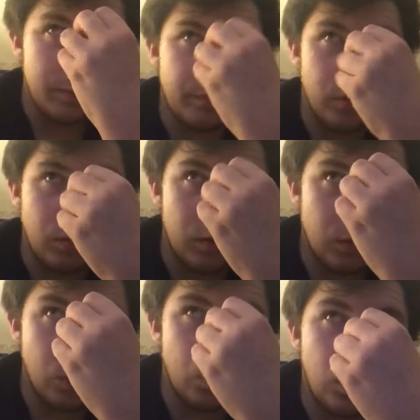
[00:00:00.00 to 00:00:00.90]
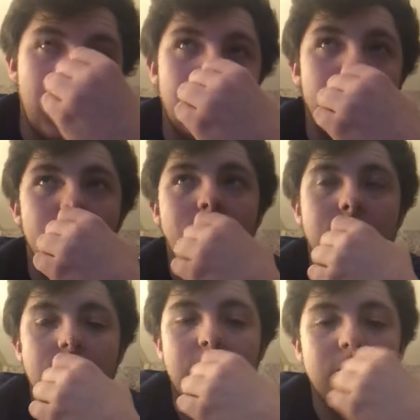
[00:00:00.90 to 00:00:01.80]
but what
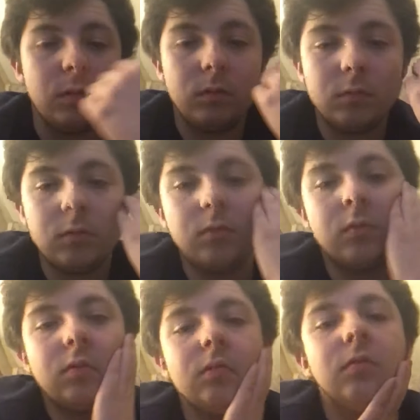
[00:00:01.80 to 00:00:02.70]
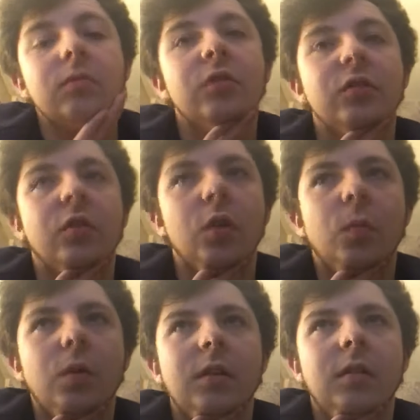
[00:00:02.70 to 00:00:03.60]
I just don't
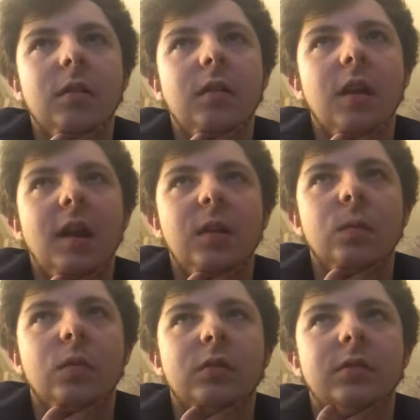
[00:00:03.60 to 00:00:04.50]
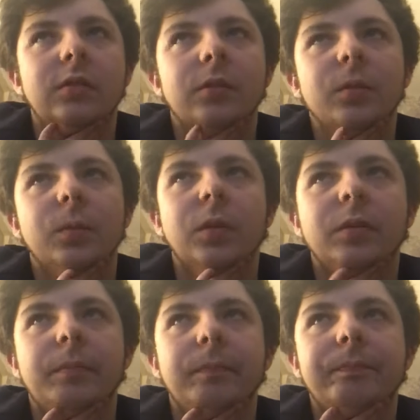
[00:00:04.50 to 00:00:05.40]
want anyone
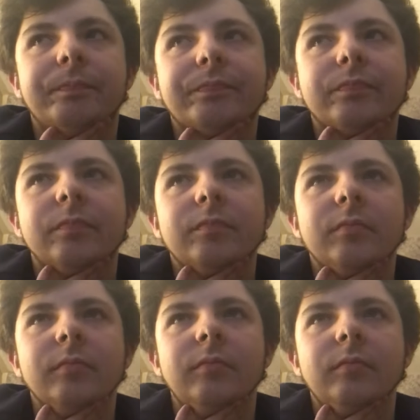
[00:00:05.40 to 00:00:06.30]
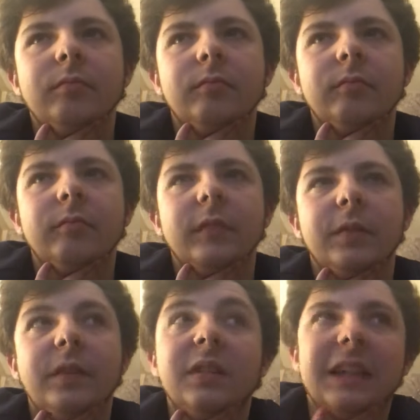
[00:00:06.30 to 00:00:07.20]
to
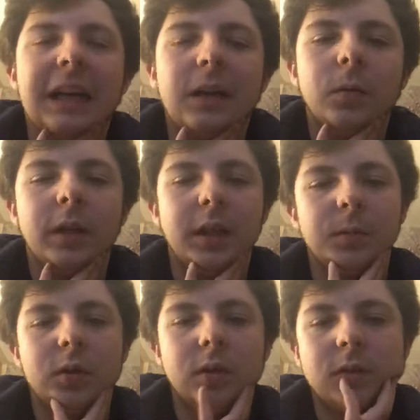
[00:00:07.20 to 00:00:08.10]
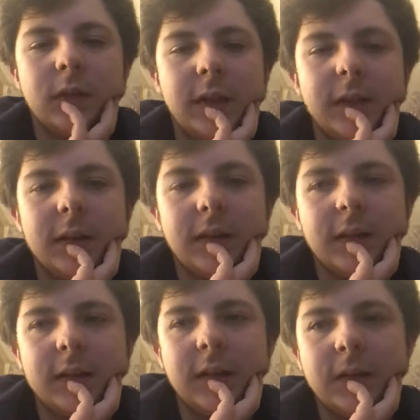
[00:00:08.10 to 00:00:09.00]
feel down anymore.
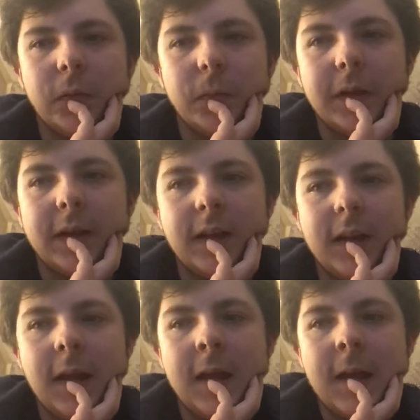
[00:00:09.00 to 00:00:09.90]
It does my head in,